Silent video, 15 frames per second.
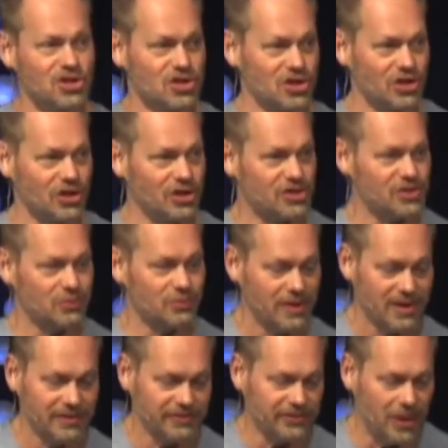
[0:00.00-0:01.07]
church
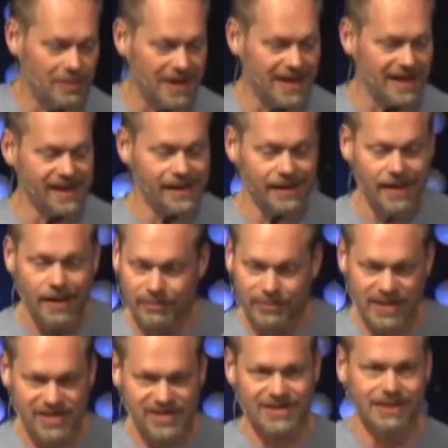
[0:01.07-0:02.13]
from a
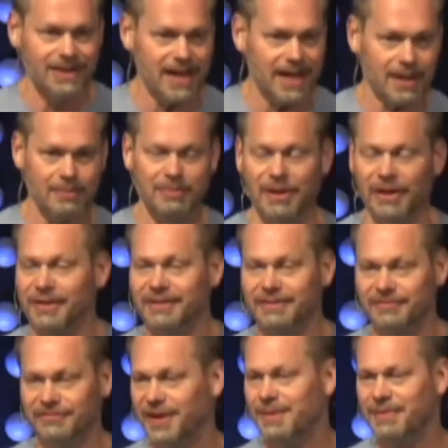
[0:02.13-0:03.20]
press the like
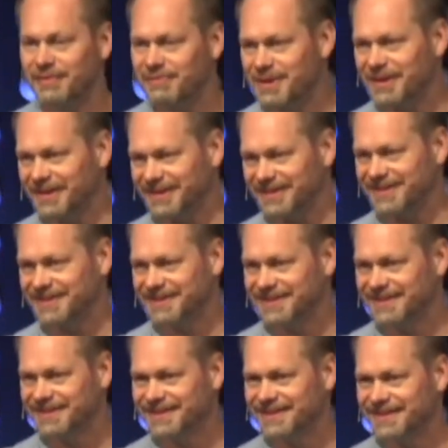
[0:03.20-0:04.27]
button frame of mind.
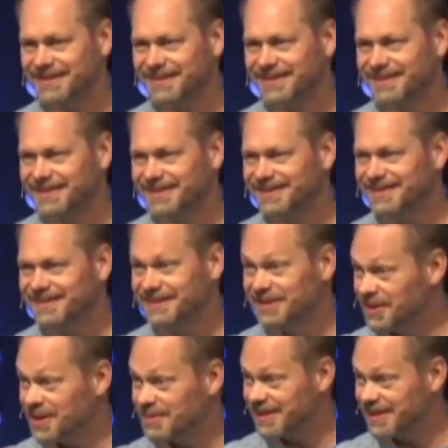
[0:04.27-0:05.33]
You
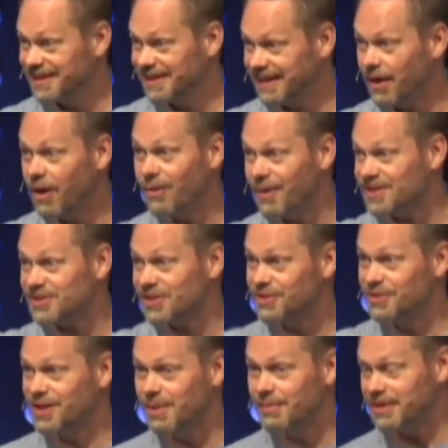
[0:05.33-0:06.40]
know what Like, oh, I saw
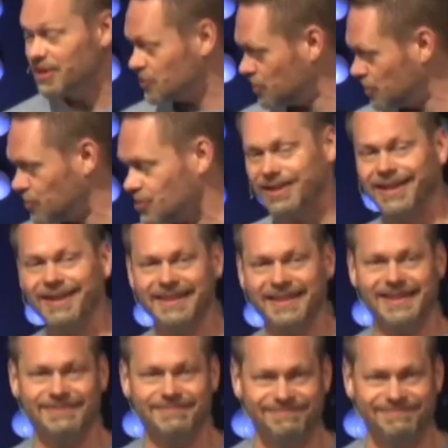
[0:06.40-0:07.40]
you come into church, like.